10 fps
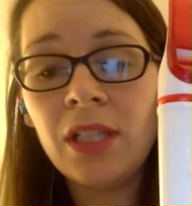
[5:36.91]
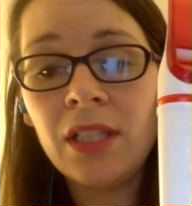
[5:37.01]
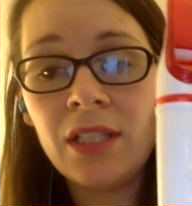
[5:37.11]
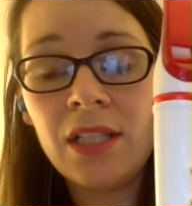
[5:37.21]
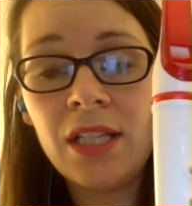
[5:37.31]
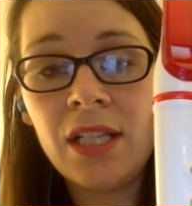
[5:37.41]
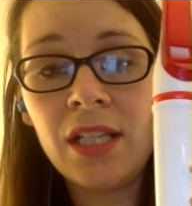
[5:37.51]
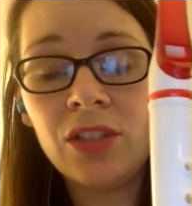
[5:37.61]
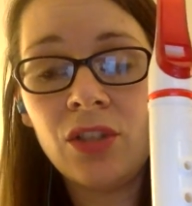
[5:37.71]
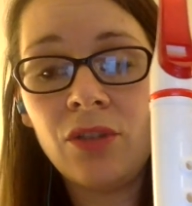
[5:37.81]
D is
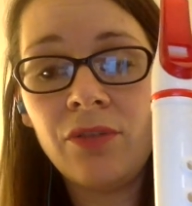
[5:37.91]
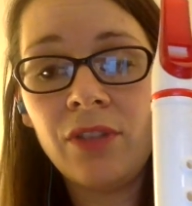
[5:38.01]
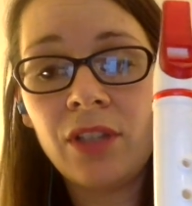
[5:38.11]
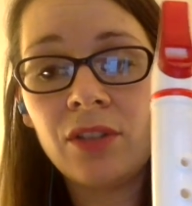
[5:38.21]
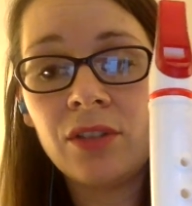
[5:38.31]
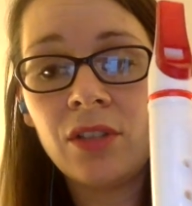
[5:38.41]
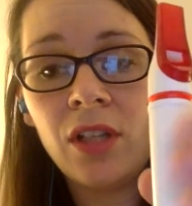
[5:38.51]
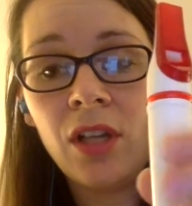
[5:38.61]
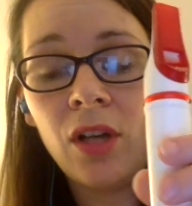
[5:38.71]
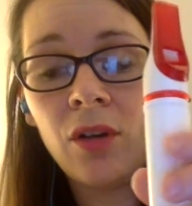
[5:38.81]
no fingers.
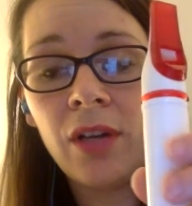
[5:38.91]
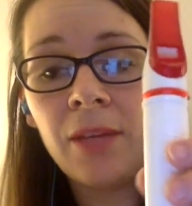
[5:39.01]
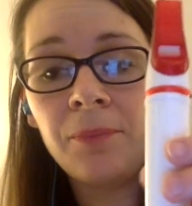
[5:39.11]
Okay?